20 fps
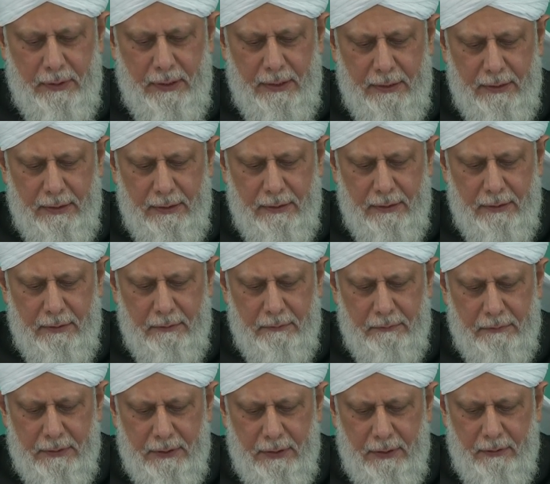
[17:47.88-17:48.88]
Thus,
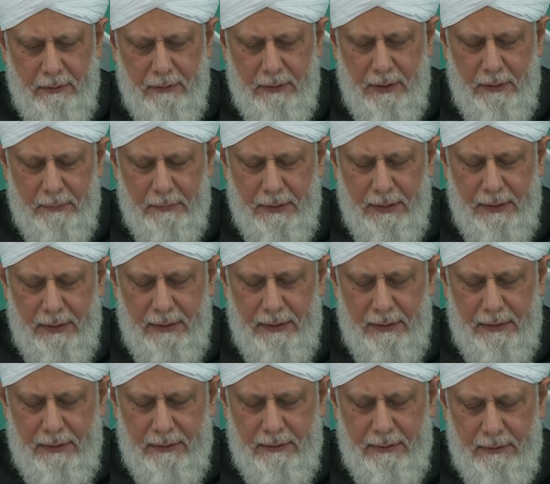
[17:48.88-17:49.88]
after
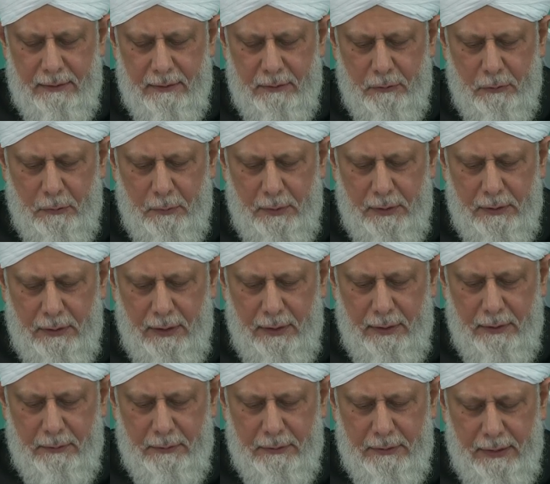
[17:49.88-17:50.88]
exactly one year,
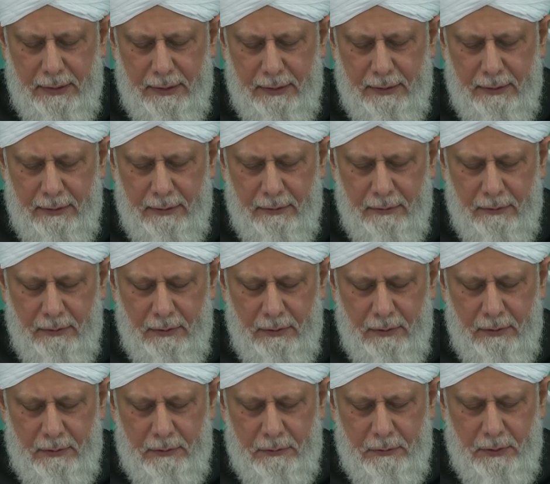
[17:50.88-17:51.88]
the Battle of Badr
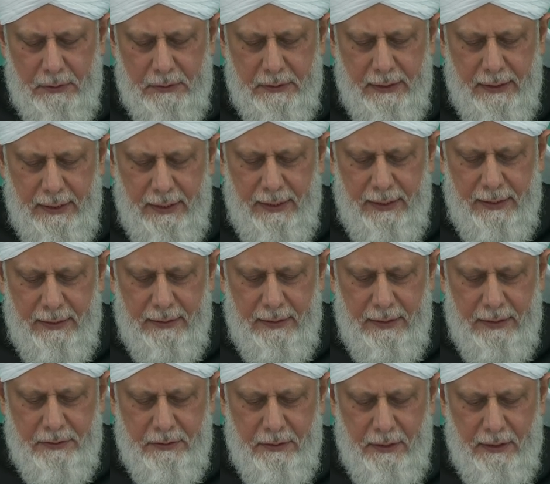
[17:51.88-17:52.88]
took place,
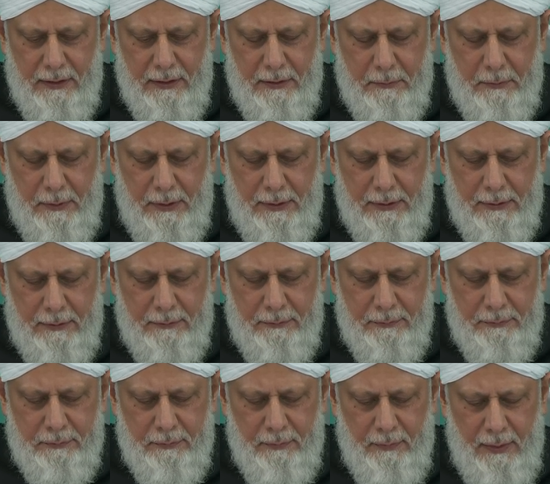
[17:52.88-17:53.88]
during which many
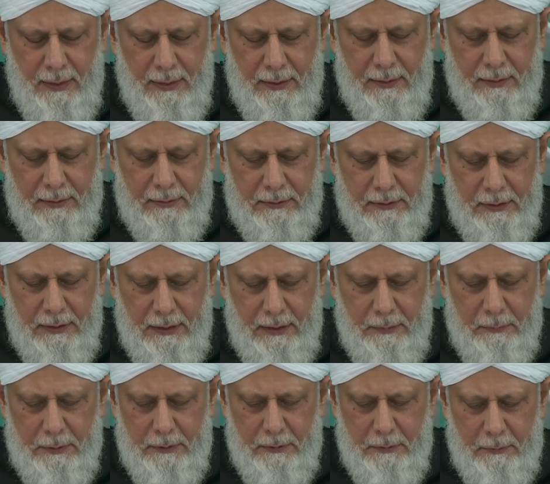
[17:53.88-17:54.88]
ranking leaders
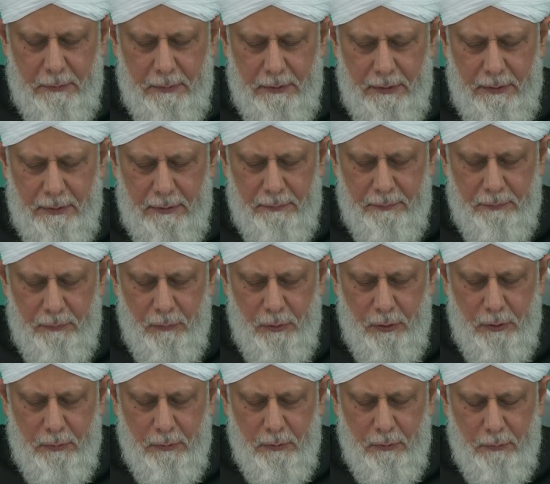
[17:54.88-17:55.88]
were killed and the
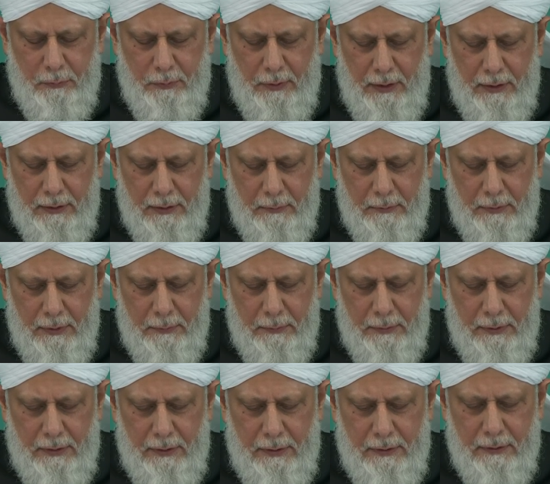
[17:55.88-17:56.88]
Muslims attained a
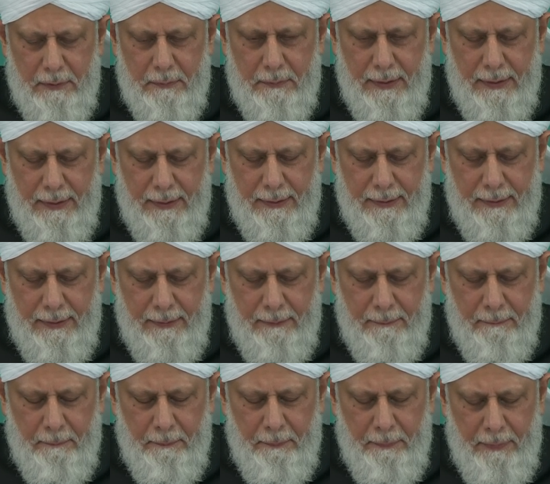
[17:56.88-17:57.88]
resounding victory over
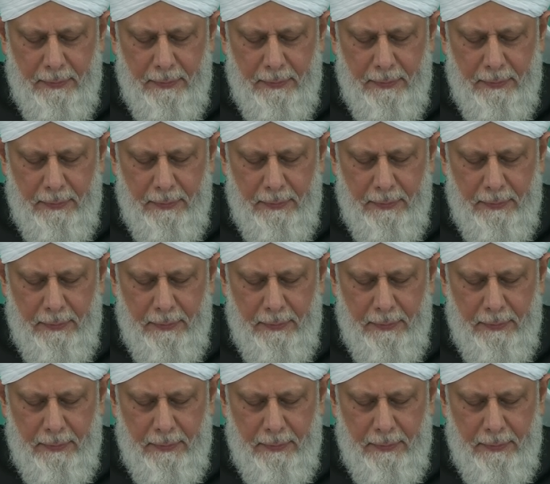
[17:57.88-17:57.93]
them.